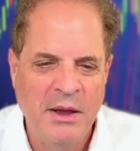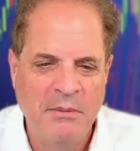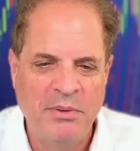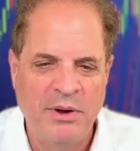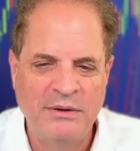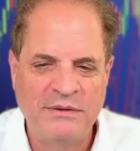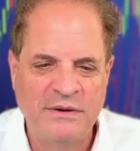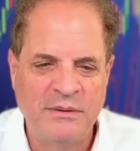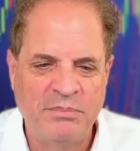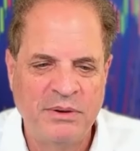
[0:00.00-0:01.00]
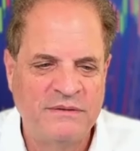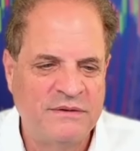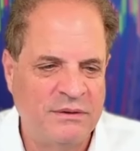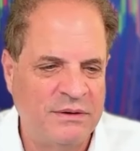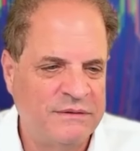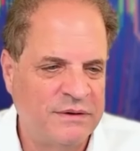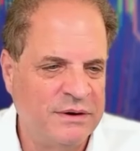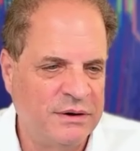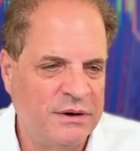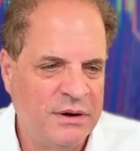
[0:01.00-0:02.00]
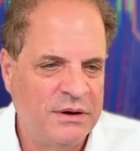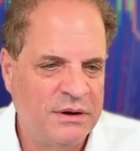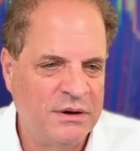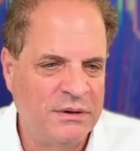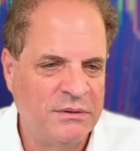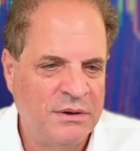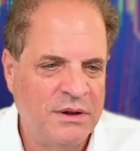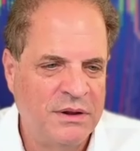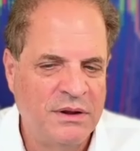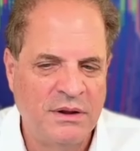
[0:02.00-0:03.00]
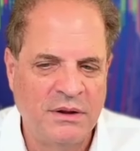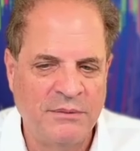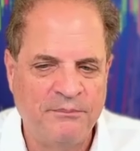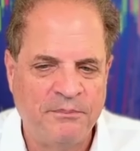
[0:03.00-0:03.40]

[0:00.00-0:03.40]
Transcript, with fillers: but uh, but seriously, here, you know. Uh,